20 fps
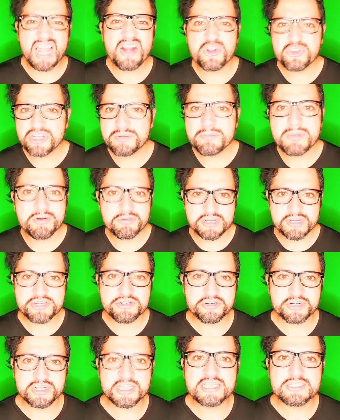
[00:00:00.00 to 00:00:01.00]
Another
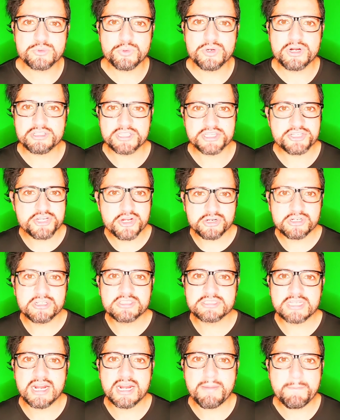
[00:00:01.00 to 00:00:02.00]
variation is where the
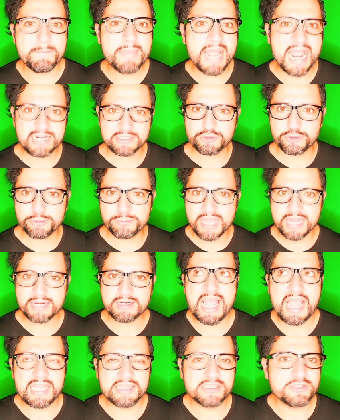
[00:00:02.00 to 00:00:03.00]
jugglers are back to
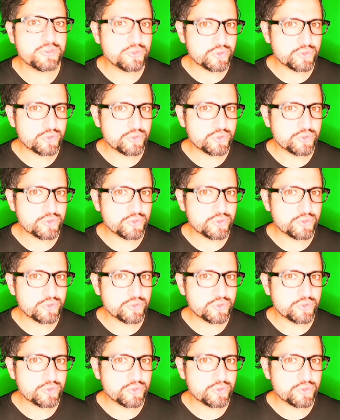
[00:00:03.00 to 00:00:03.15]
back and